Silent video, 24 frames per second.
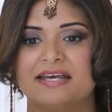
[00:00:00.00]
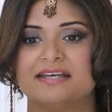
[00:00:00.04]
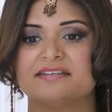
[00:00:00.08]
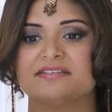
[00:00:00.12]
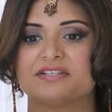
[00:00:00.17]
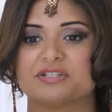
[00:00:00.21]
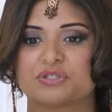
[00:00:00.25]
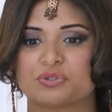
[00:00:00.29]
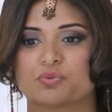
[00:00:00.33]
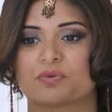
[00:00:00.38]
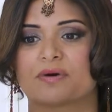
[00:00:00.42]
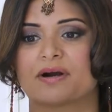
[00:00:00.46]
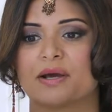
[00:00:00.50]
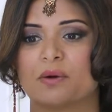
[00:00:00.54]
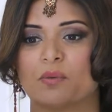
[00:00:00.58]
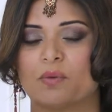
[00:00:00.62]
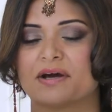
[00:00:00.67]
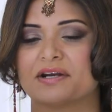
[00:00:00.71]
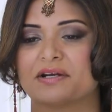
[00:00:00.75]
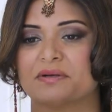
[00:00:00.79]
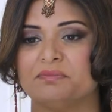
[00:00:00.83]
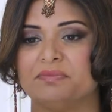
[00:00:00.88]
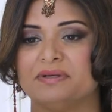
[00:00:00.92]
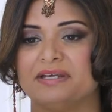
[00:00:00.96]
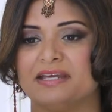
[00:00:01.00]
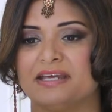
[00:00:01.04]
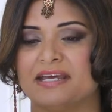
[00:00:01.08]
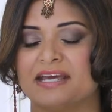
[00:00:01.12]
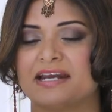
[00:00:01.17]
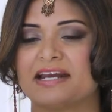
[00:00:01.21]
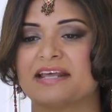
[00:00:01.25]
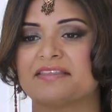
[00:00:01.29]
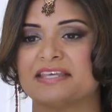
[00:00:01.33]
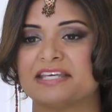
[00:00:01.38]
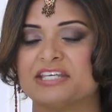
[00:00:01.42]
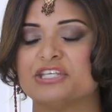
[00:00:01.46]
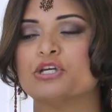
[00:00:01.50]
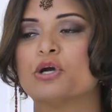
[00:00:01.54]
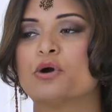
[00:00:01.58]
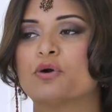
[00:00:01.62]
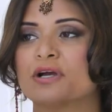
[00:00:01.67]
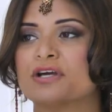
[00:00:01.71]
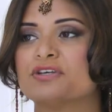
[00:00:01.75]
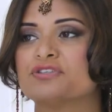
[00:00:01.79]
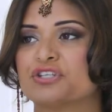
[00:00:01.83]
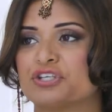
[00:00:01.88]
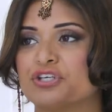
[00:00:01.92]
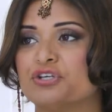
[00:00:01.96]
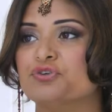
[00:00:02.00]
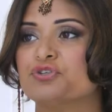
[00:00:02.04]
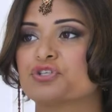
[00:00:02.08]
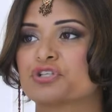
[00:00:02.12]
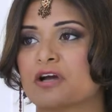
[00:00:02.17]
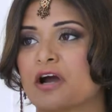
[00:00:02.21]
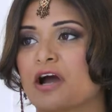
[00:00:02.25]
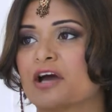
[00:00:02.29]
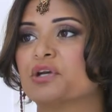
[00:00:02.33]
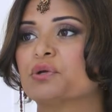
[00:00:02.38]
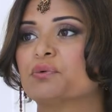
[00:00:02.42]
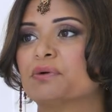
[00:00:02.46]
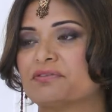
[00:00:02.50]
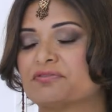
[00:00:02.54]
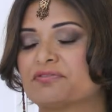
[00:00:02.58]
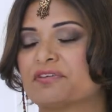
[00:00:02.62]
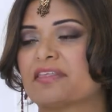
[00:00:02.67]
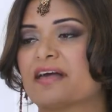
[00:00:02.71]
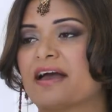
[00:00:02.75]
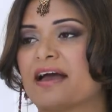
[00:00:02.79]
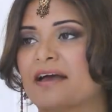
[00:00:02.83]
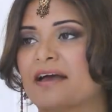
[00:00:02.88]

Is this where I want to be? And so I think yoga is a huge conduit for